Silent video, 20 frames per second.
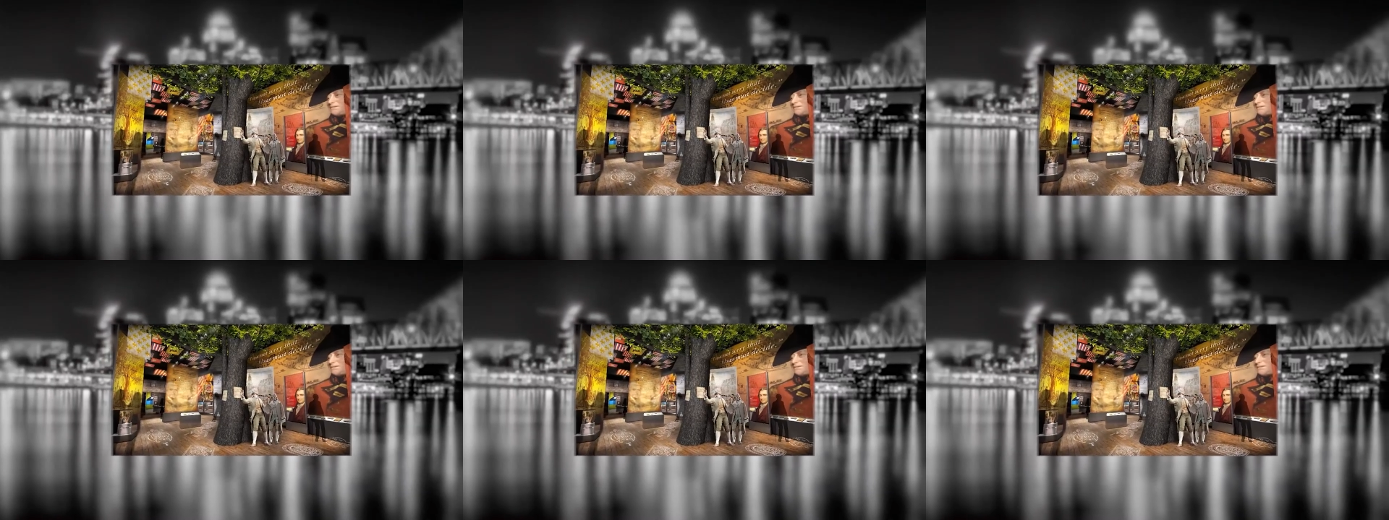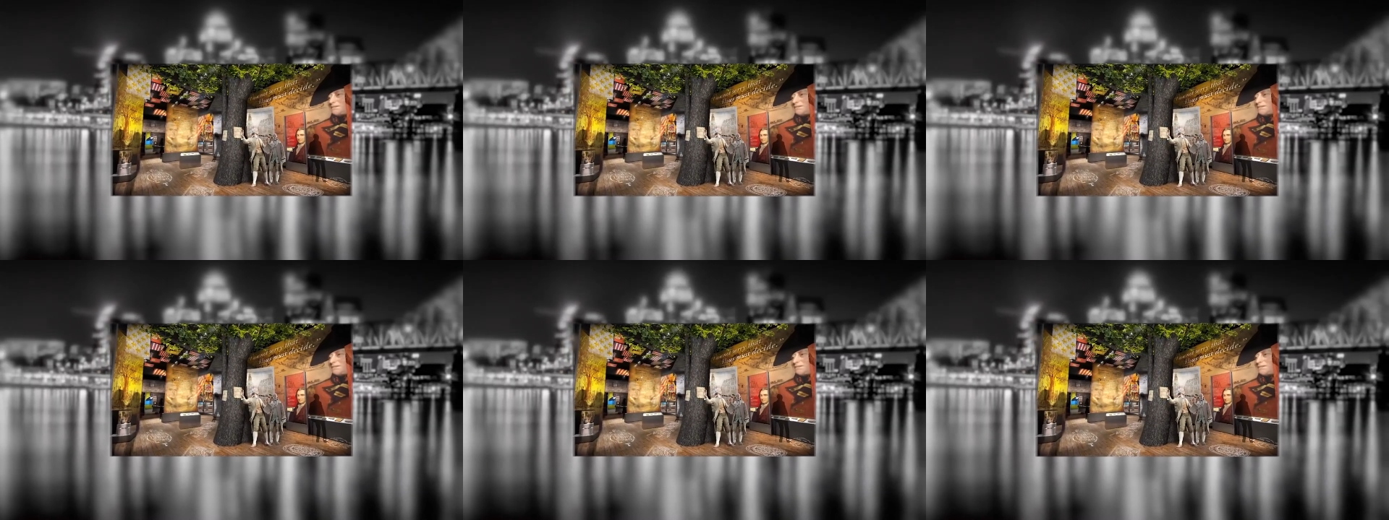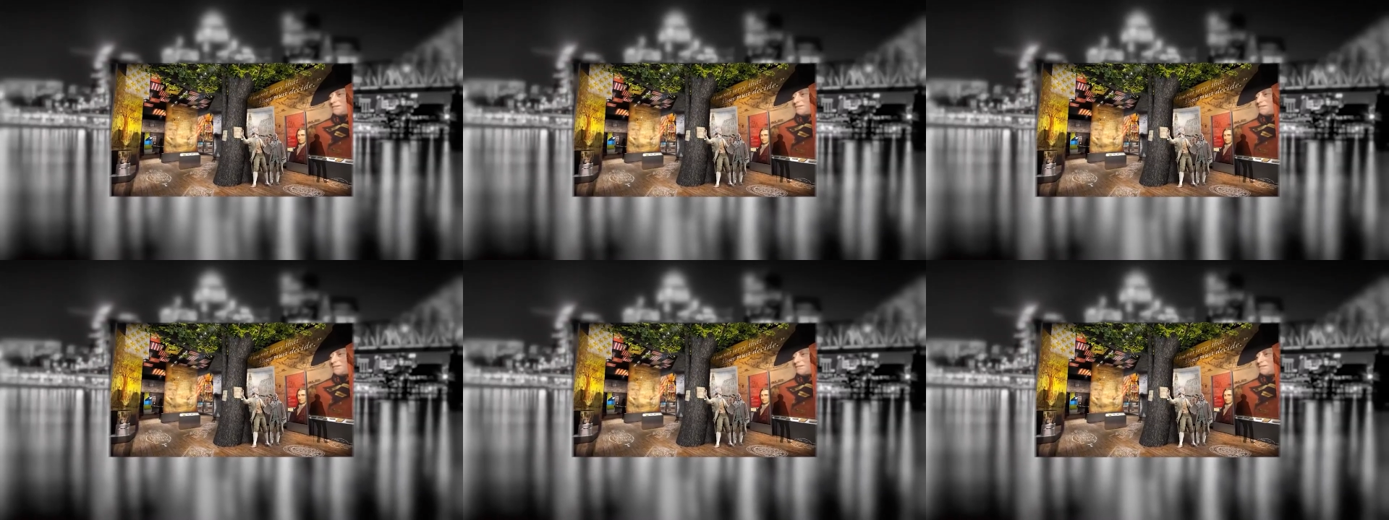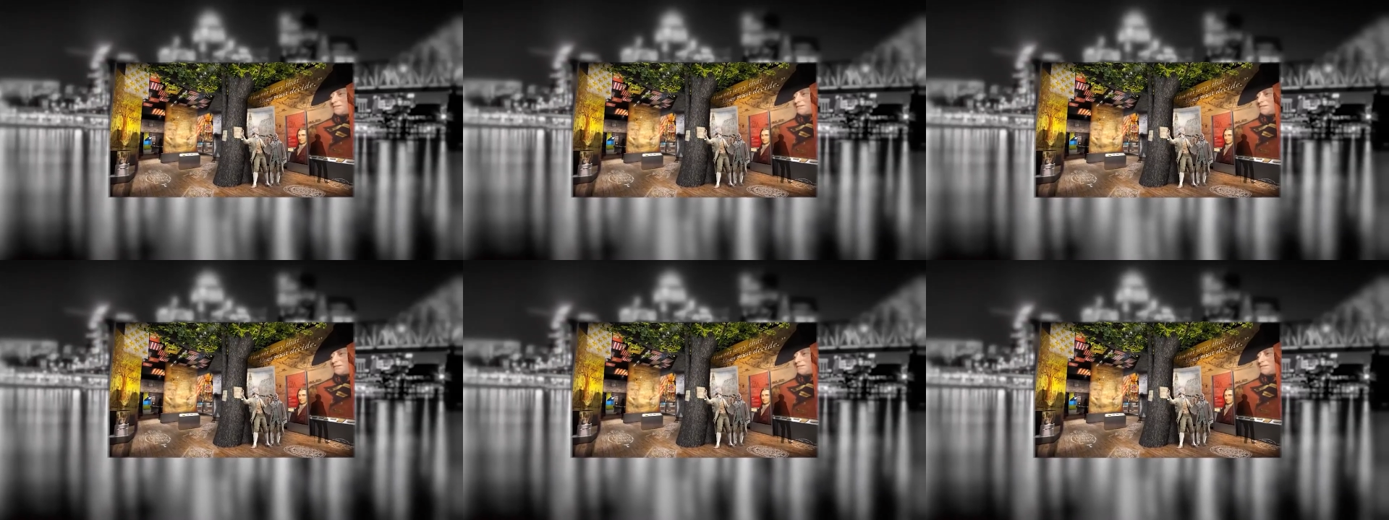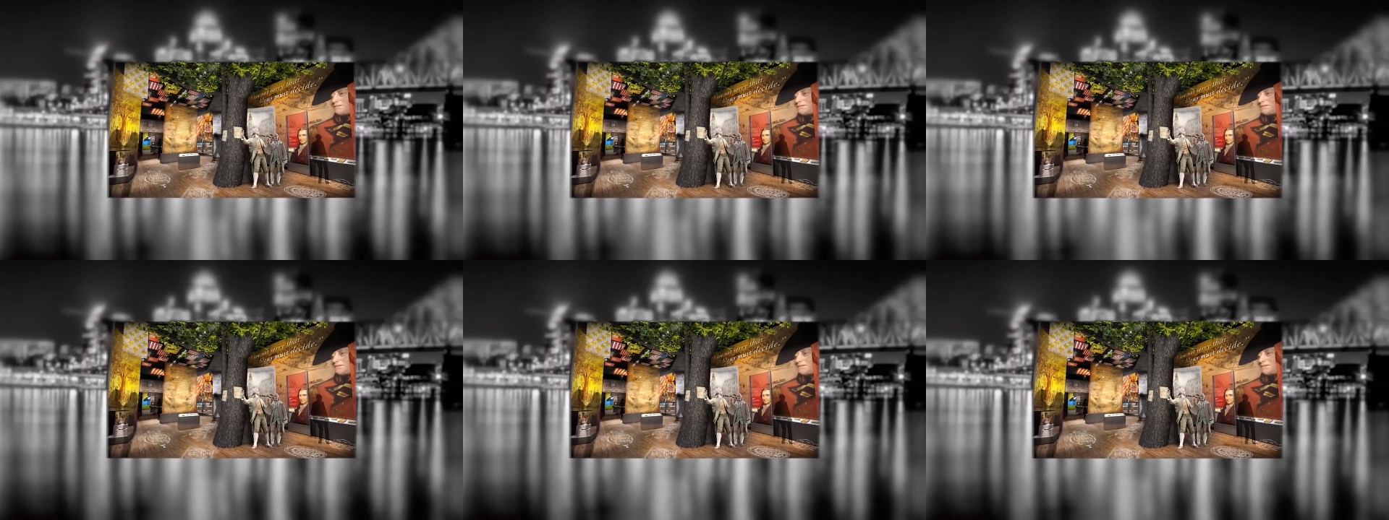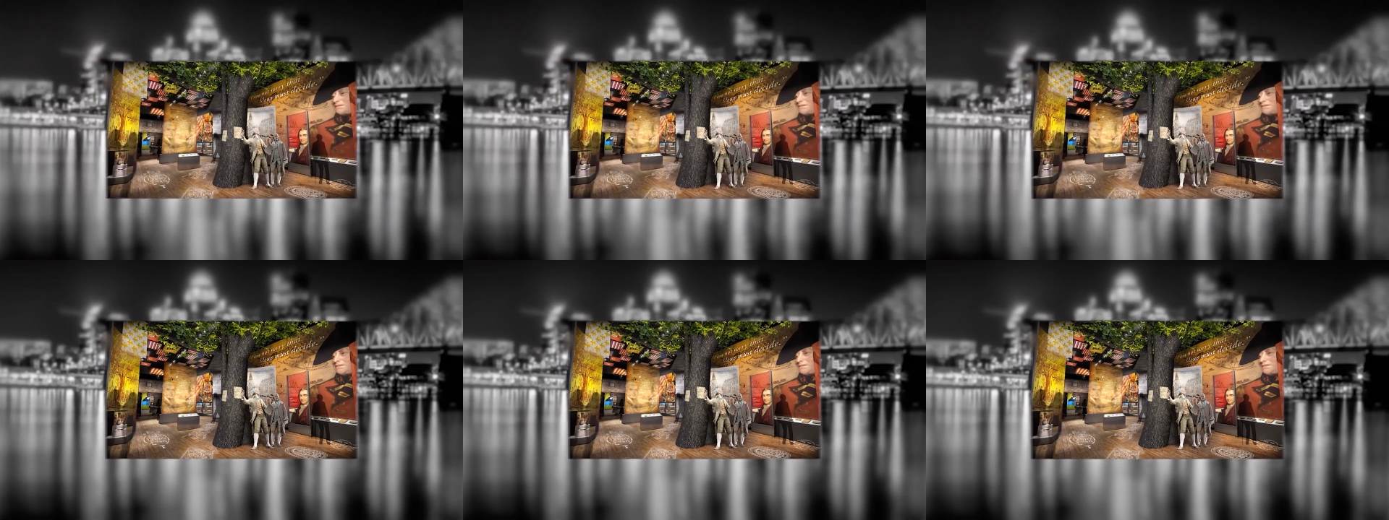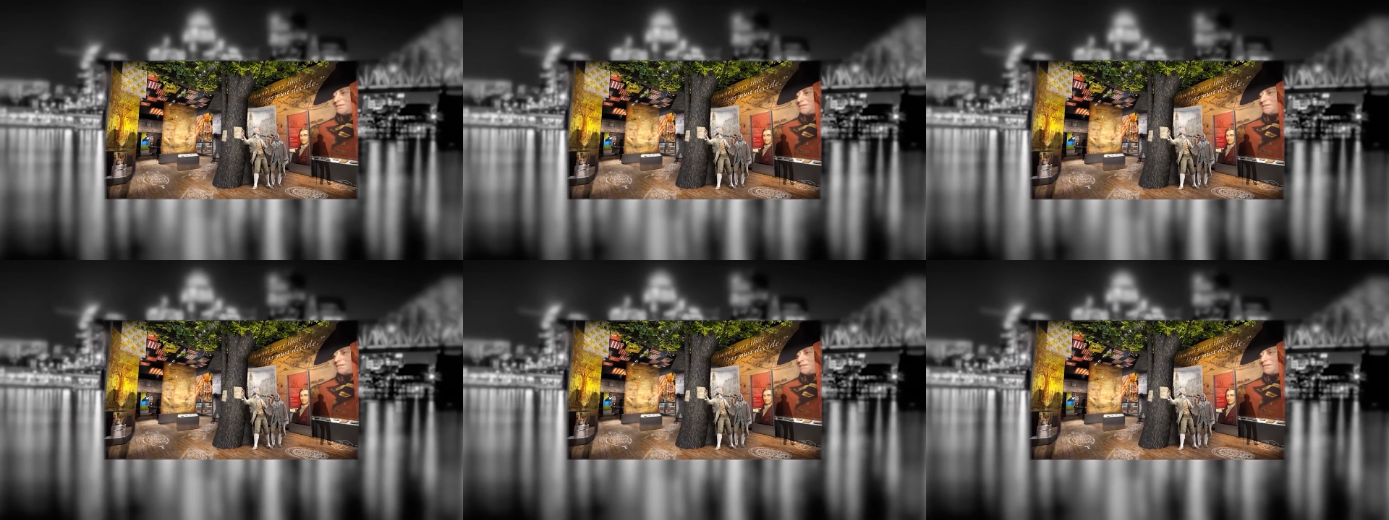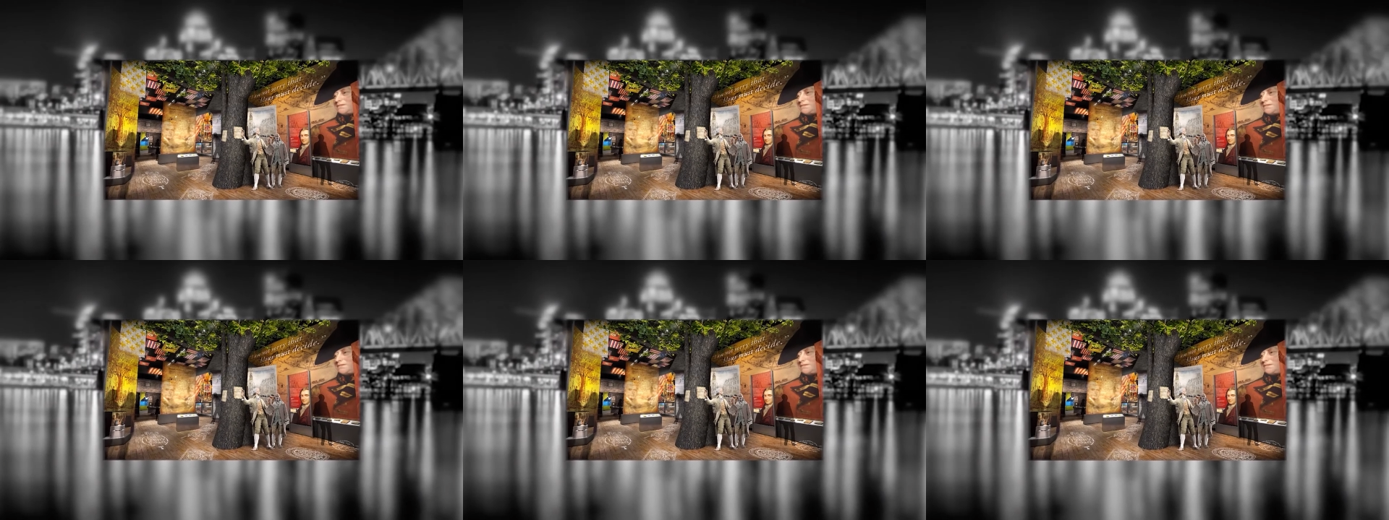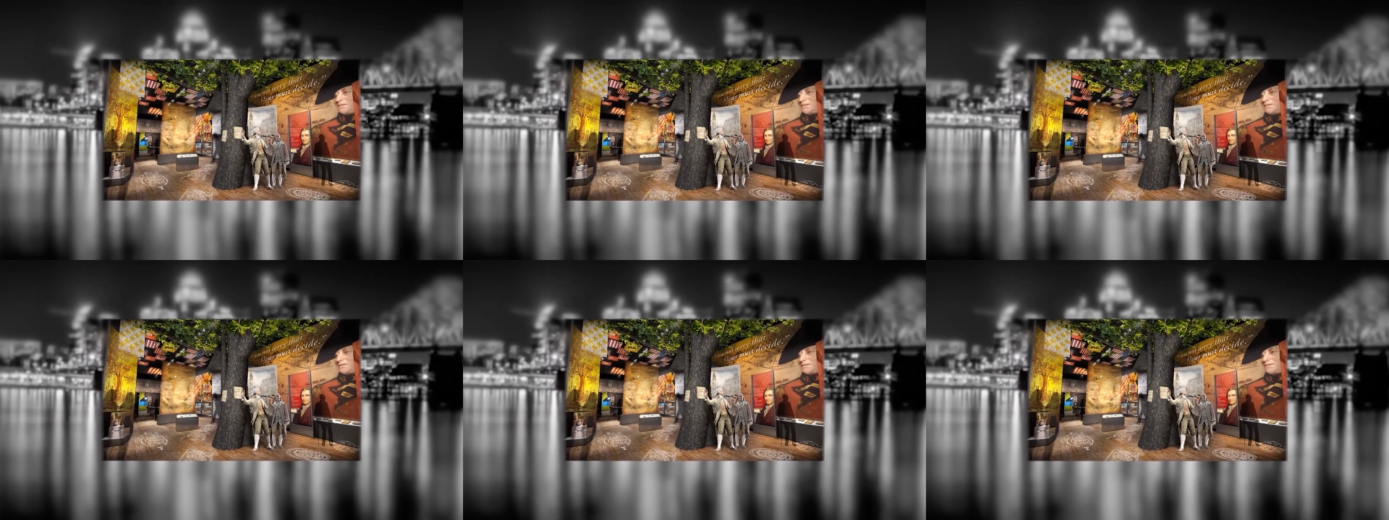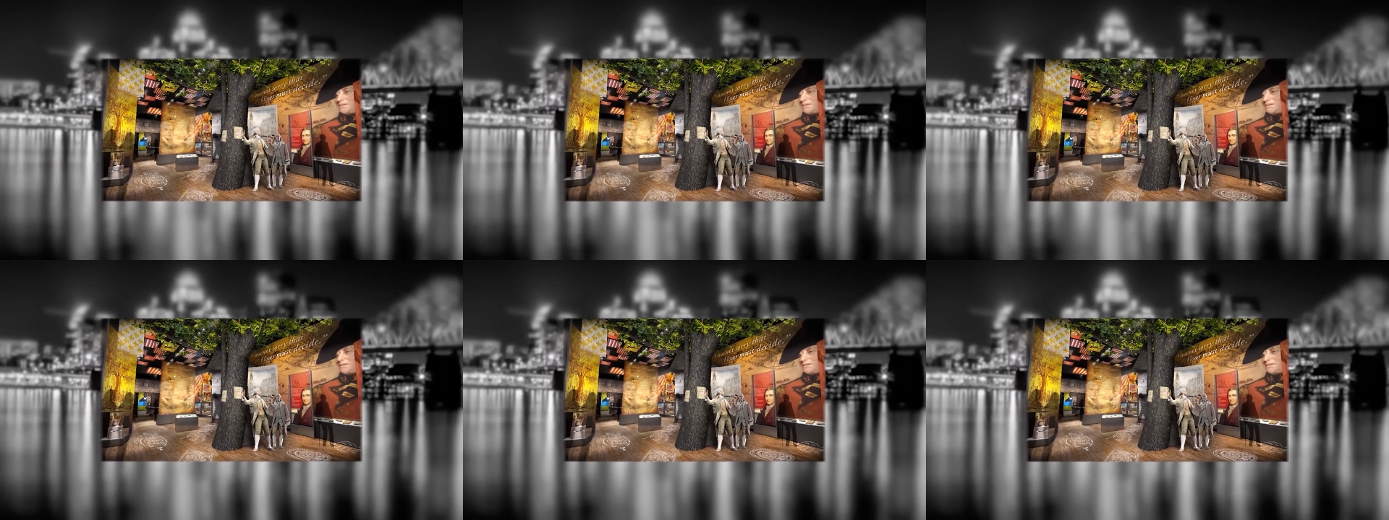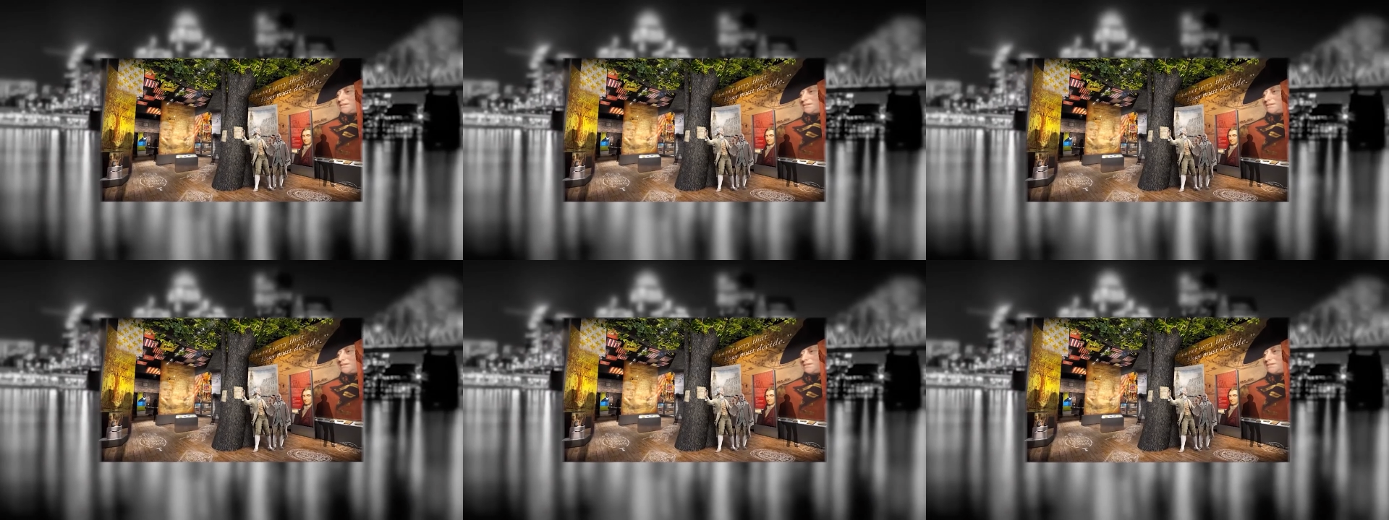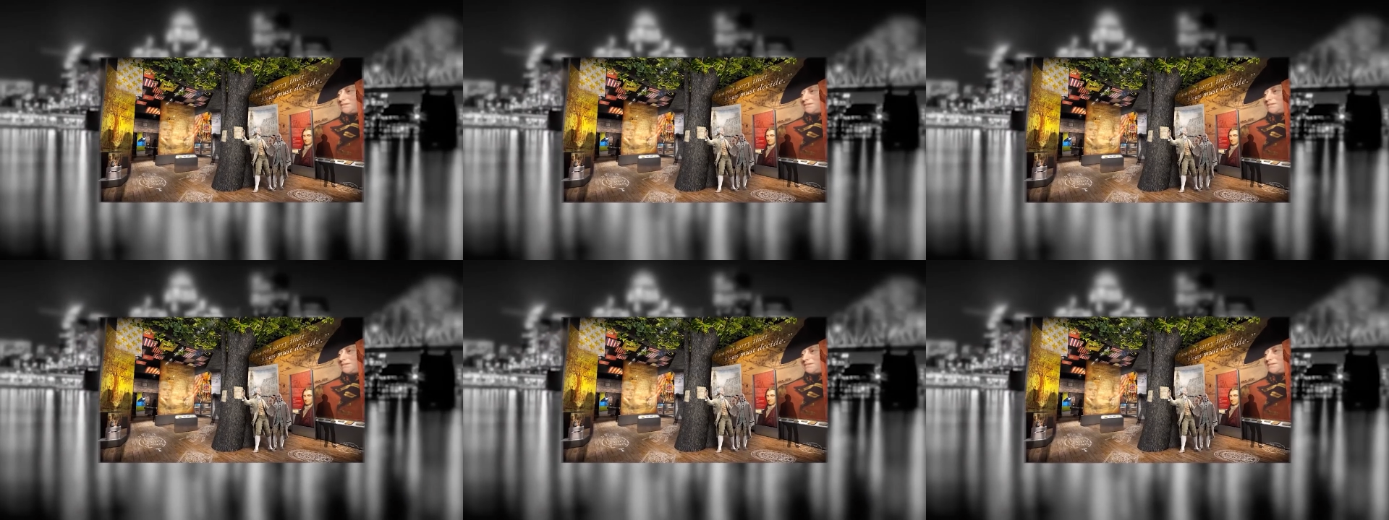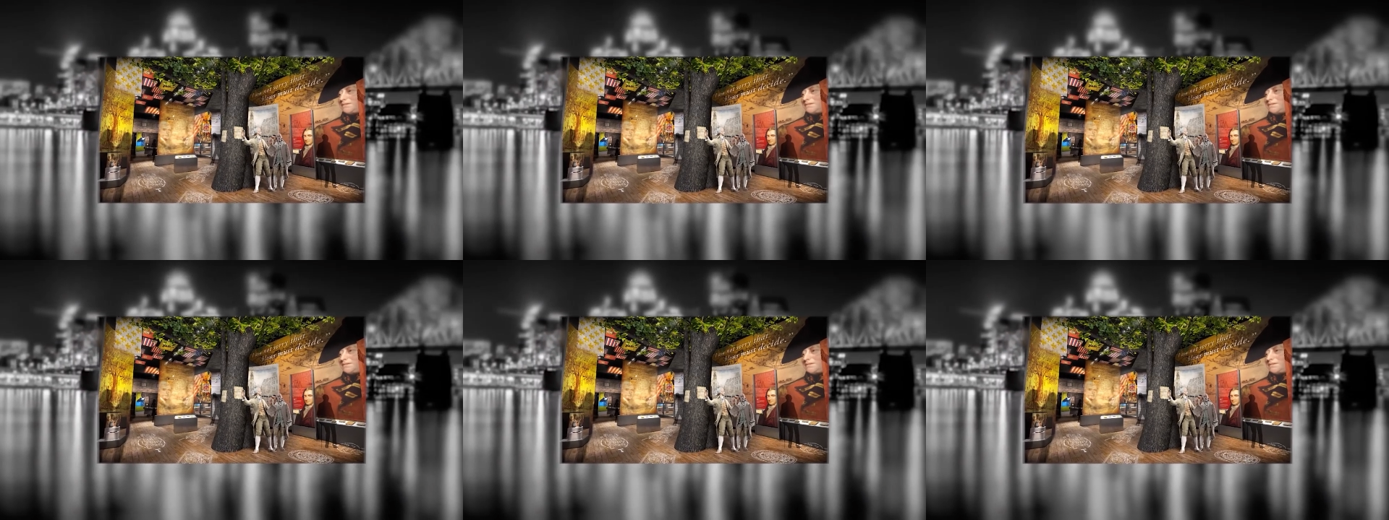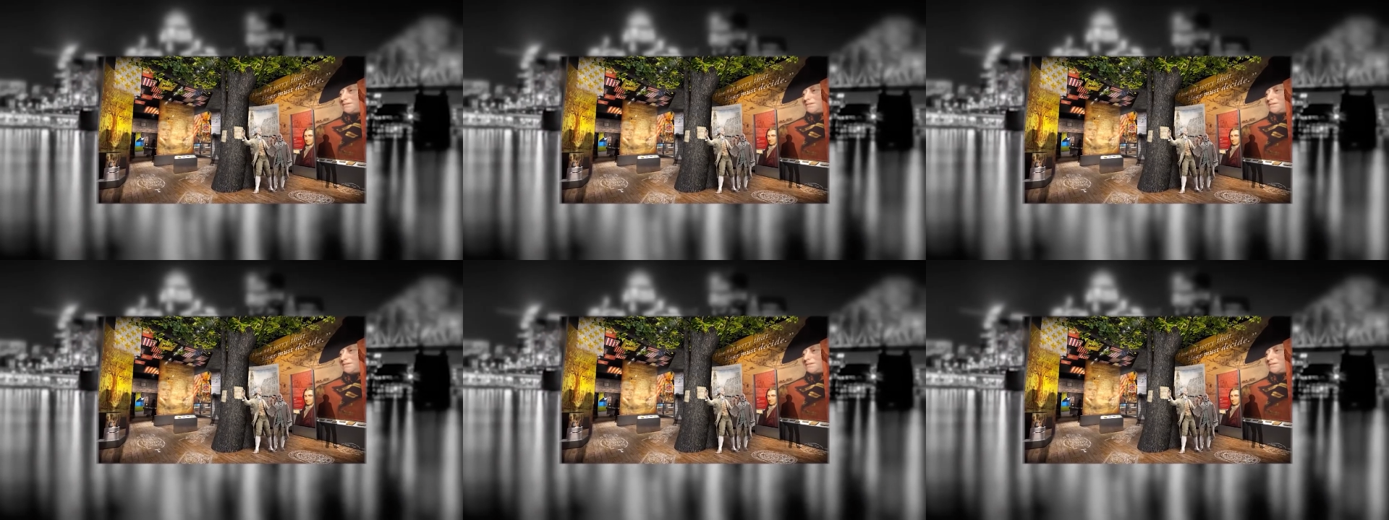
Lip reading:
No face is visible, so there are no lips to read.